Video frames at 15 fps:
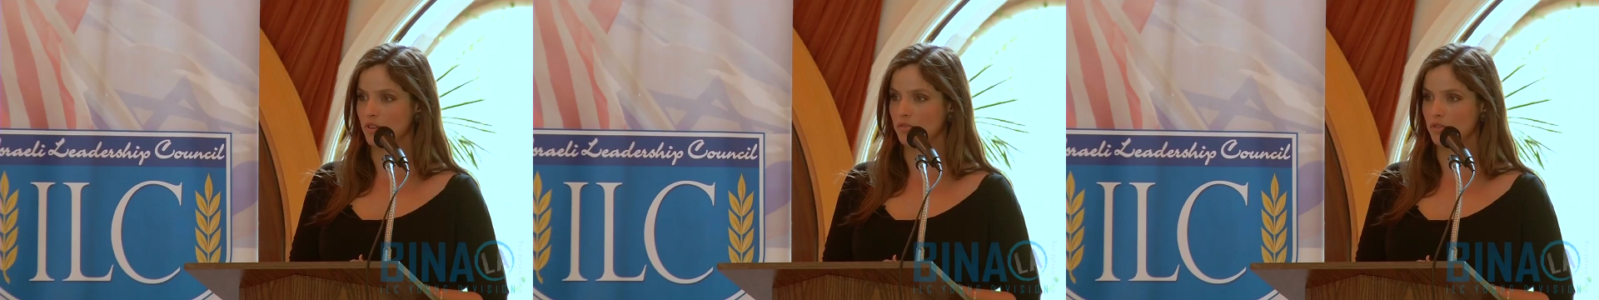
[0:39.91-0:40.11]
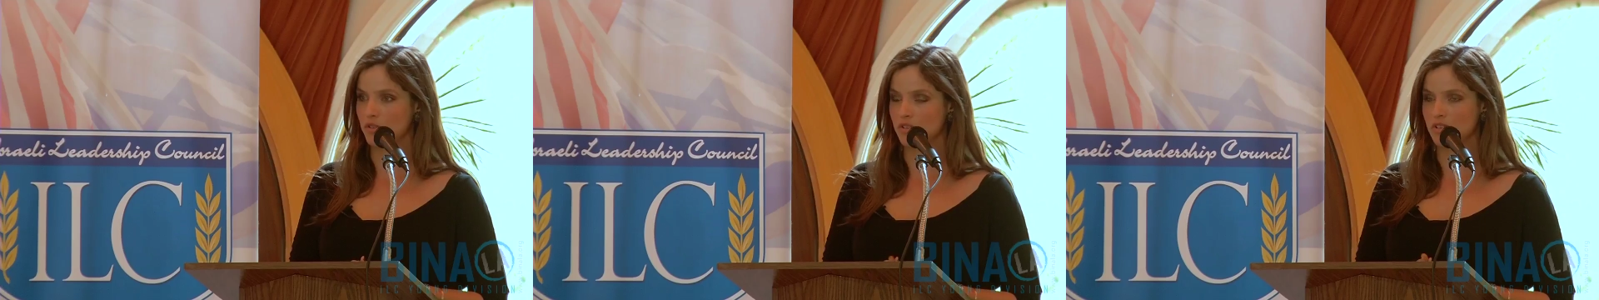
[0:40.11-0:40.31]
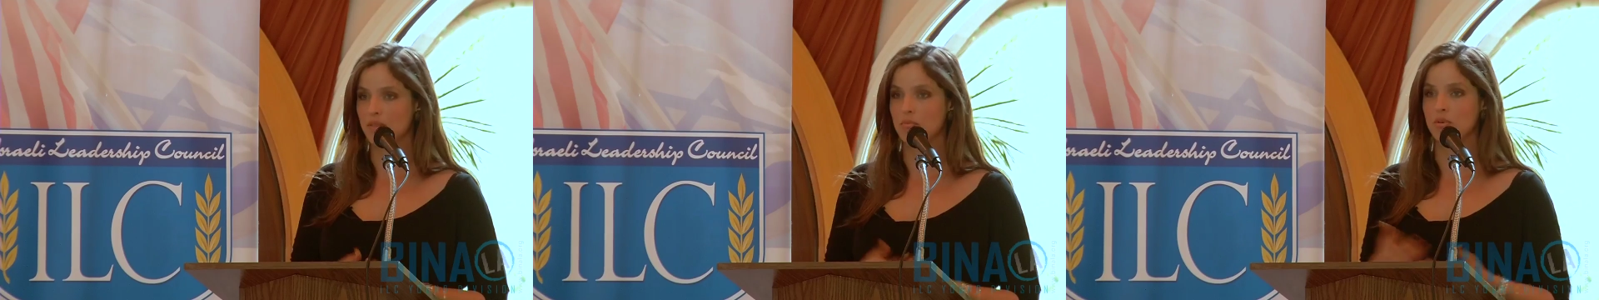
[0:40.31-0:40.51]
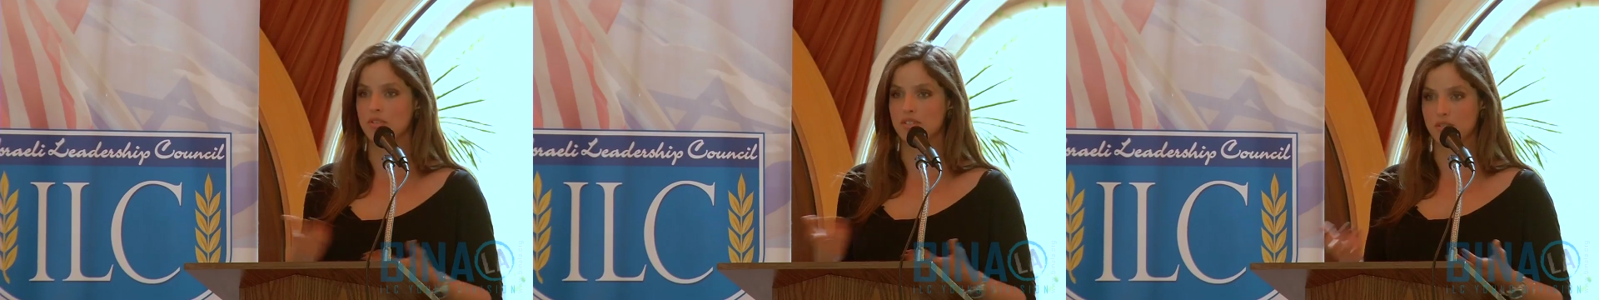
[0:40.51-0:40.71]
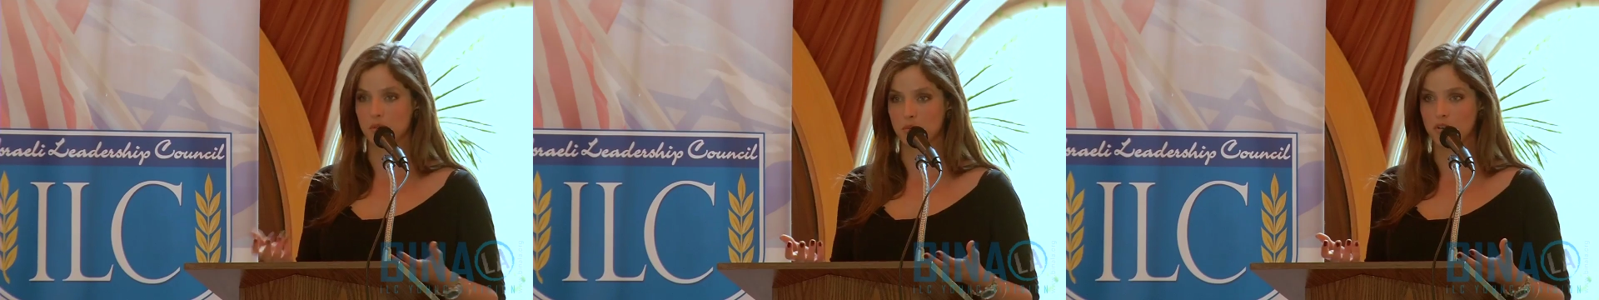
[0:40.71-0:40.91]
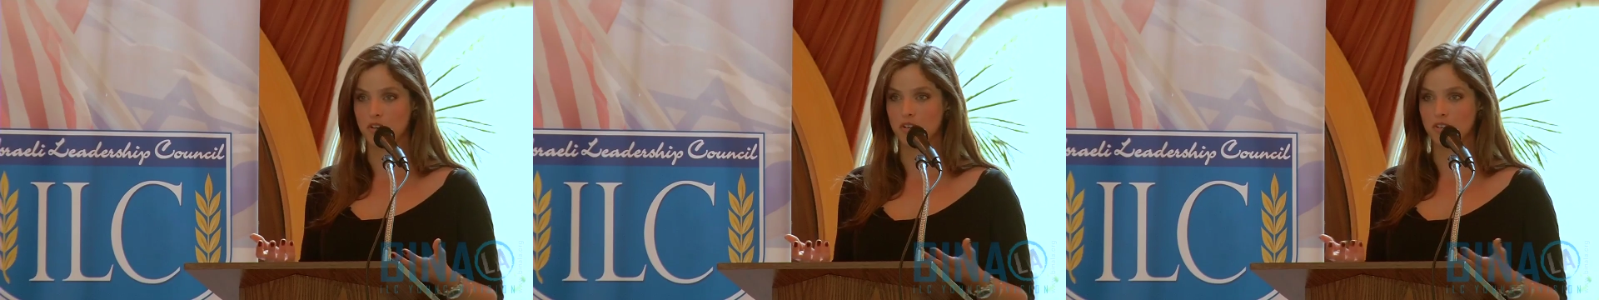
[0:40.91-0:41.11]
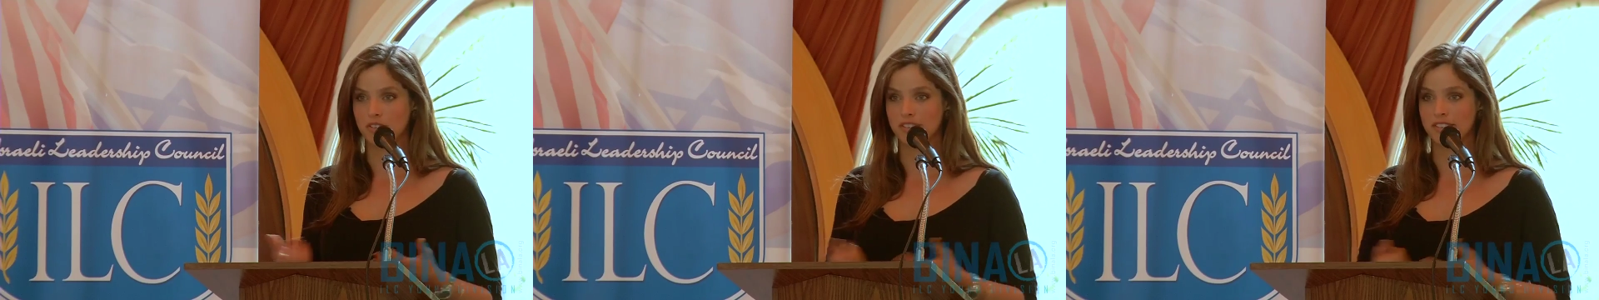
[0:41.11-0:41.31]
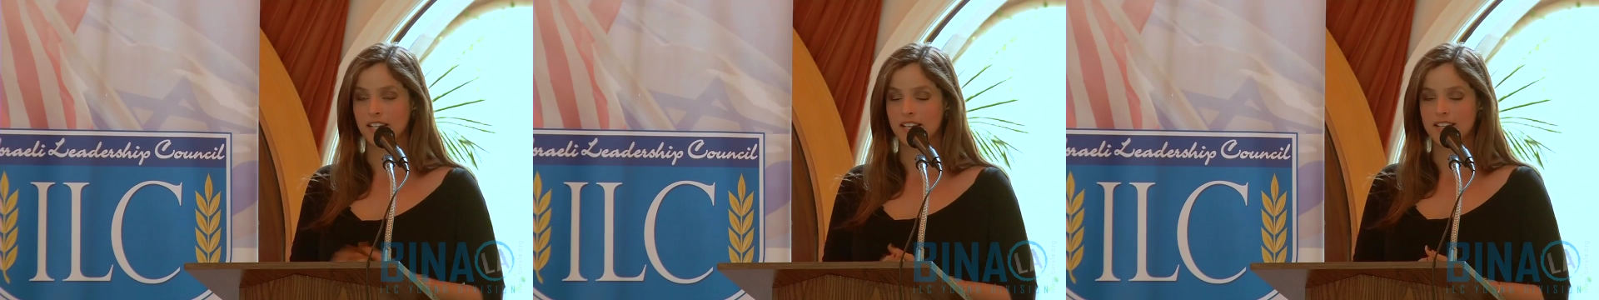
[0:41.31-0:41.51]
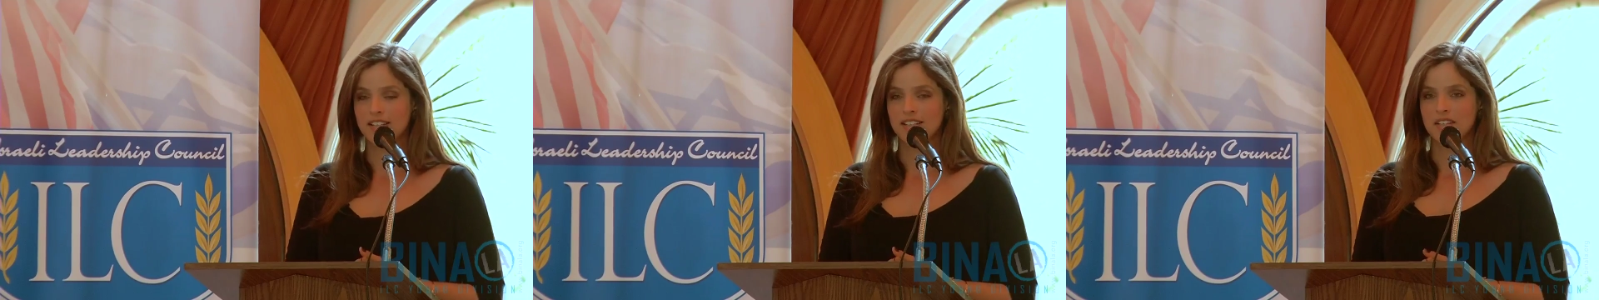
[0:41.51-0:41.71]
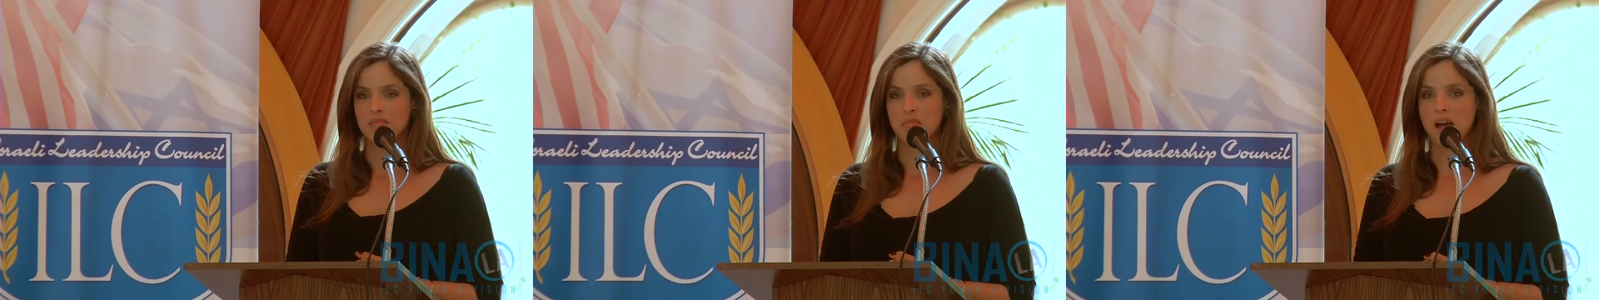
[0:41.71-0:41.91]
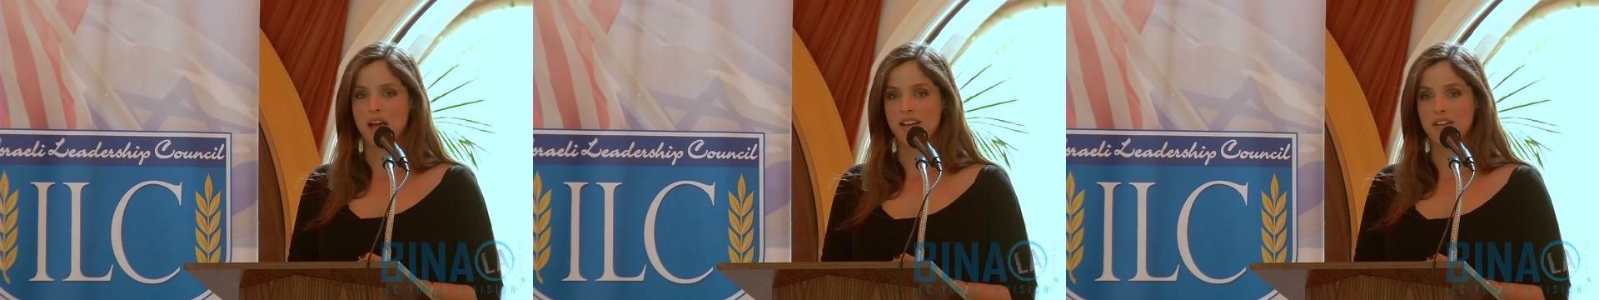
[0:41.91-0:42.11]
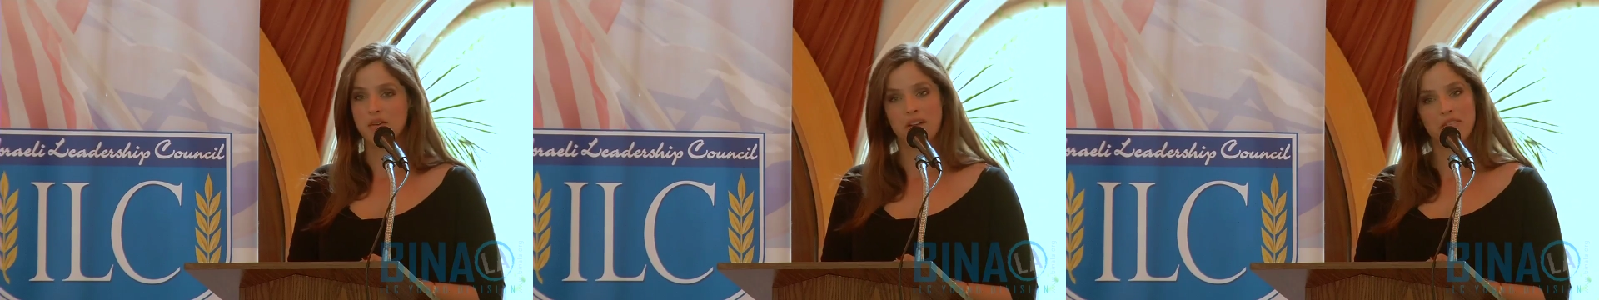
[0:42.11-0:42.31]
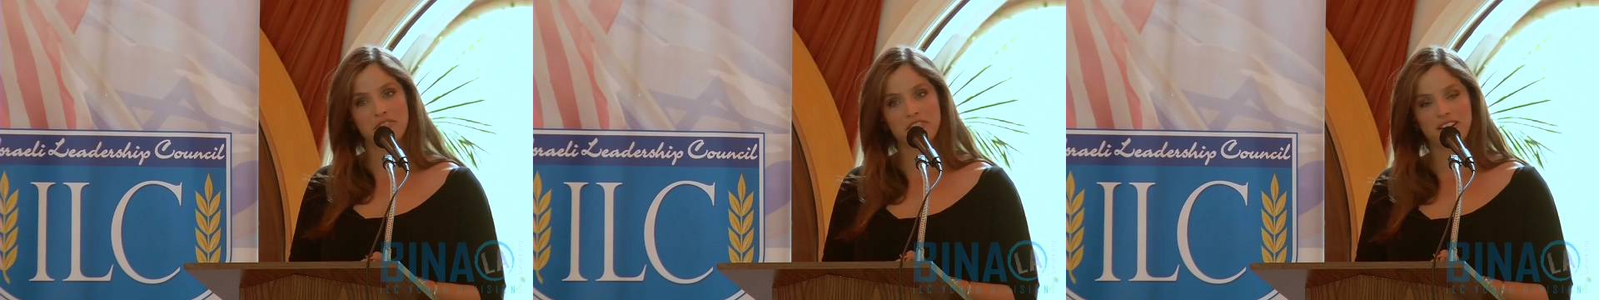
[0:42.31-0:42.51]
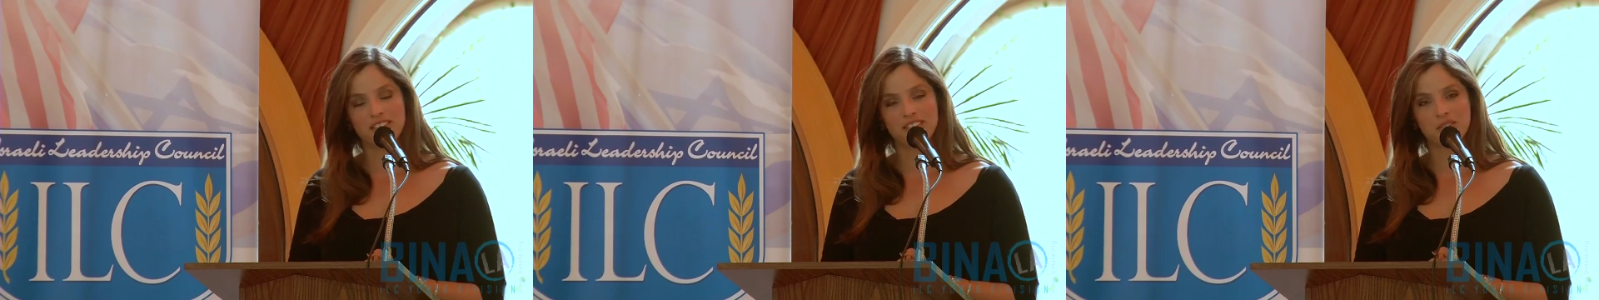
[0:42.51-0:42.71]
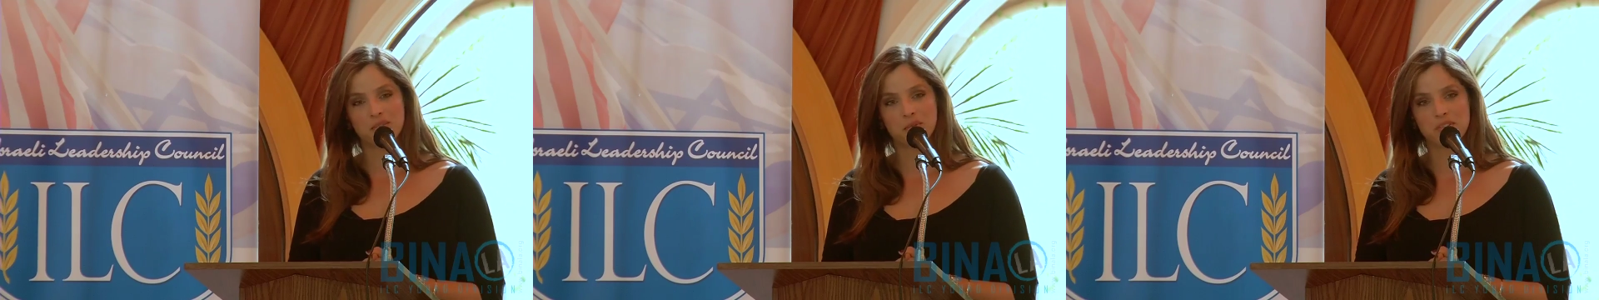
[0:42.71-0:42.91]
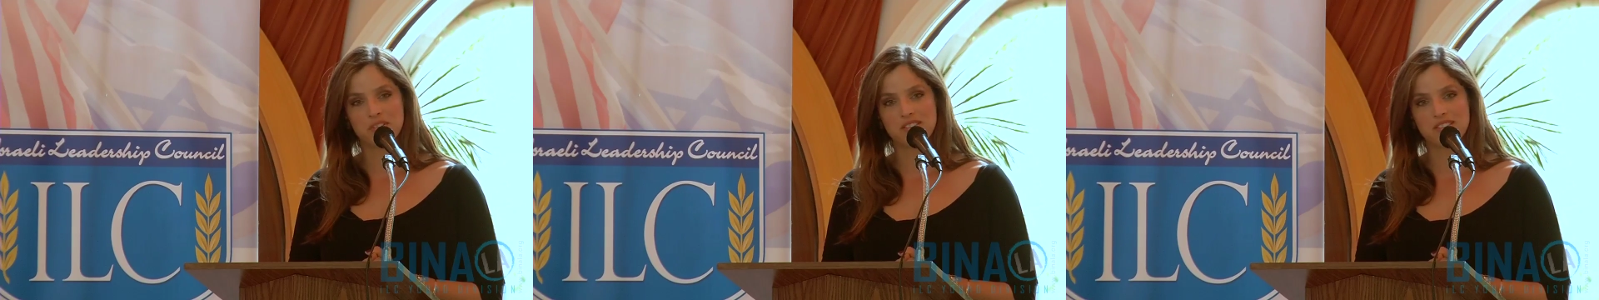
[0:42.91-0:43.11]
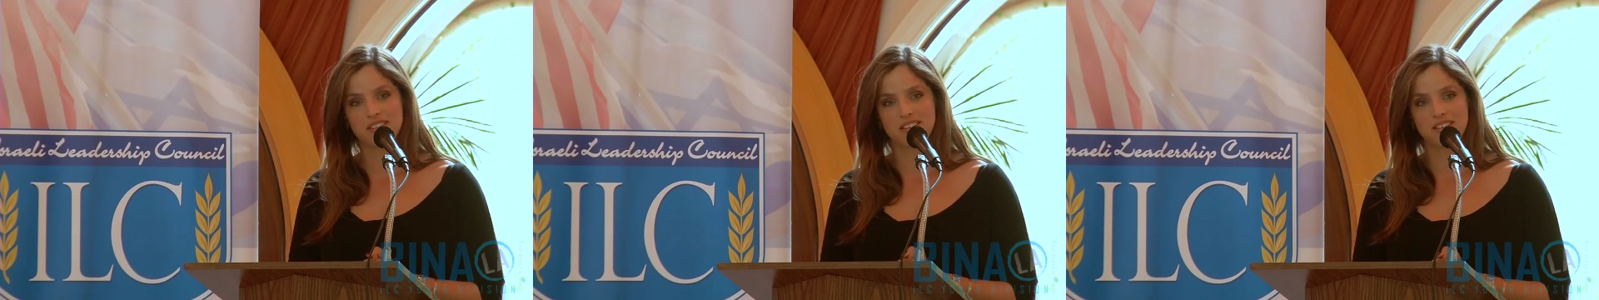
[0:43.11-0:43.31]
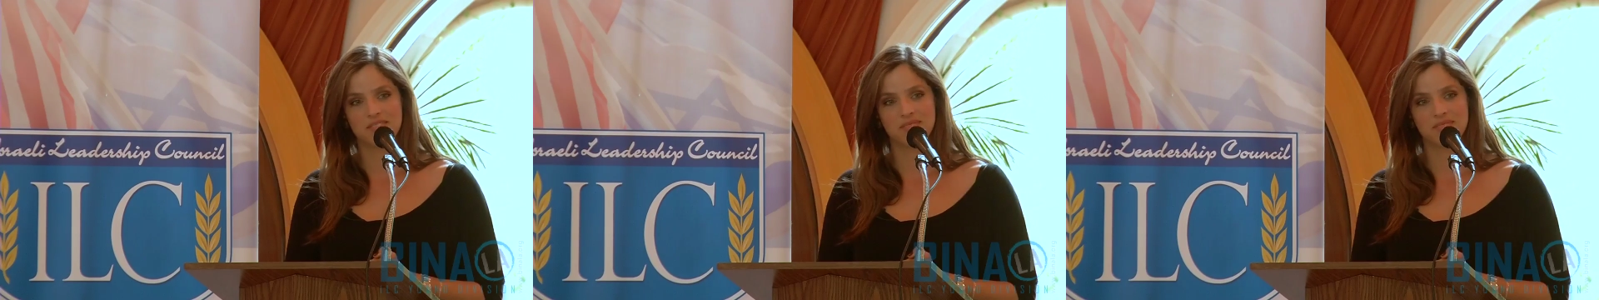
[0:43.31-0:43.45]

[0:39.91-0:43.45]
the first kibbutz in the world. My grandfather was